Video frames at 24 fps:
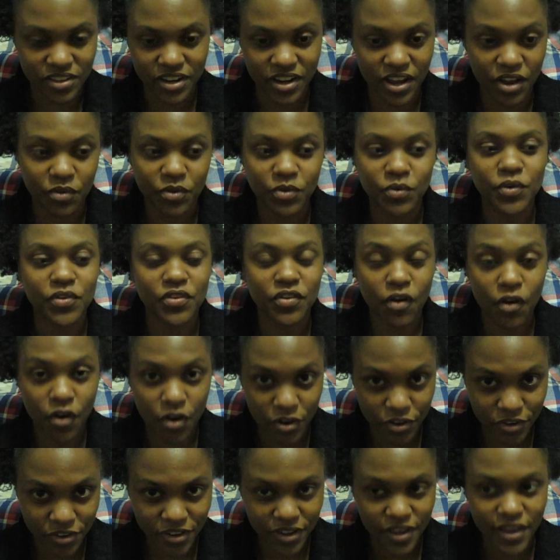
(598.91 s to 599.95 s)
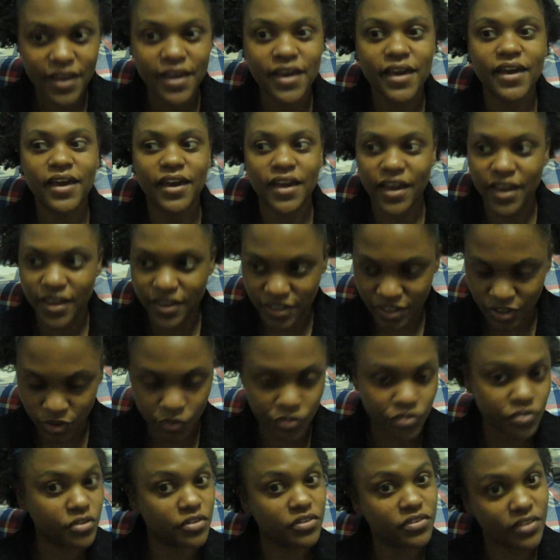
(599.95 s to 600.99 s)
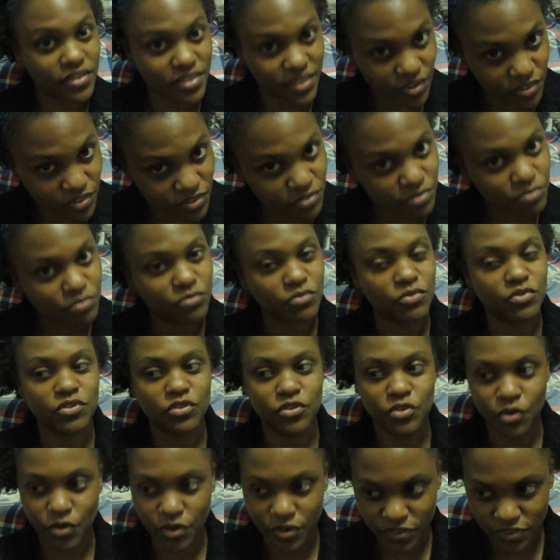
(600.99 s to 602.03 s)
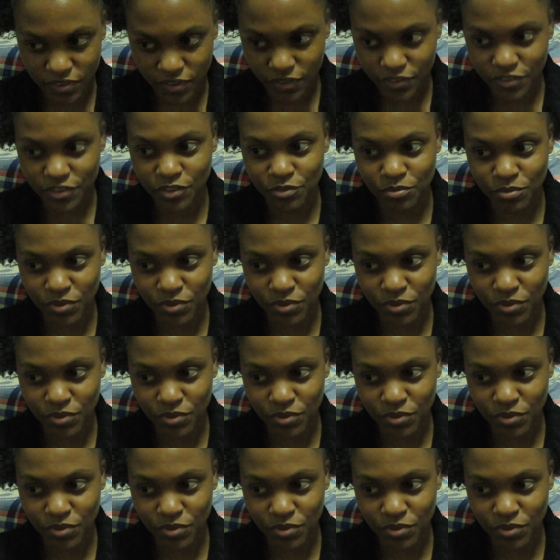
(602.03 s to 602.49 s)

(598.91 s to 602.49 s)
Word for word: I, I, can understand how it was hard. And he also understands that New